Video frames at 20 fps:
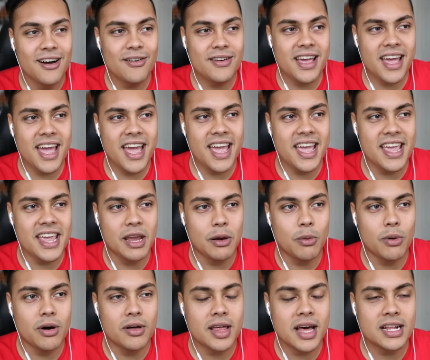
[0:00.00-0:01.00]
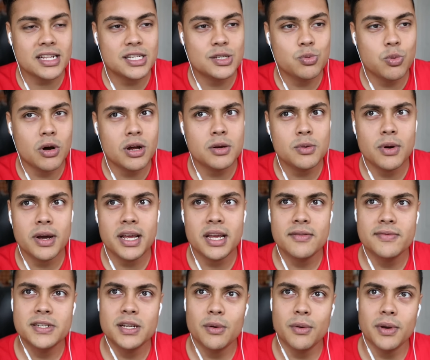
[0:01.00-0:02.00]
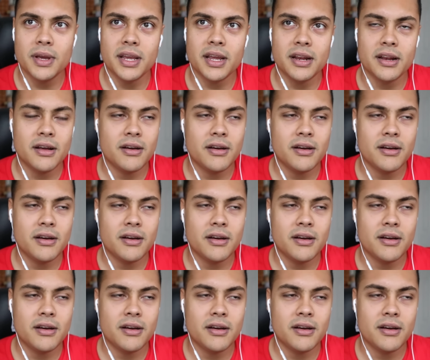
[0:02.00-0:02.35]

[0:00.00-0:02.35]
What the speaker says: Okay, well, that's one way of doing it.